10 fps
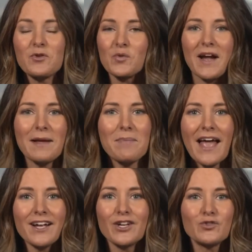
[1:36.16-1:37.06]
great
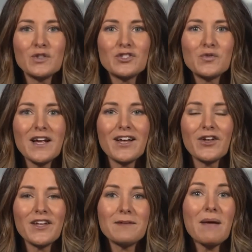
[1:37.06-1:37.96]
backcountry
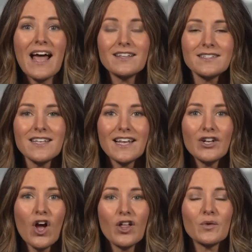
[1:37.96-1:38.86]
trail in Palisade,
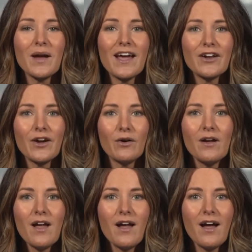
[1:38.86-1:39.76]
Colorado.
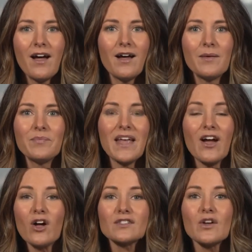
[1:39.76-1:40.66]
They
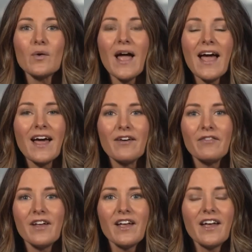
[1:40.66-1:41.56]
also have
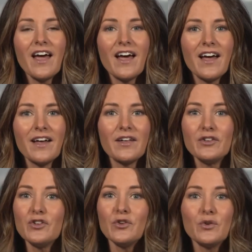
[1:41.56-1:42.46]

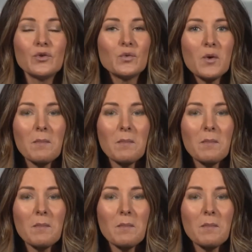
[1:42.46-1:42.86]
new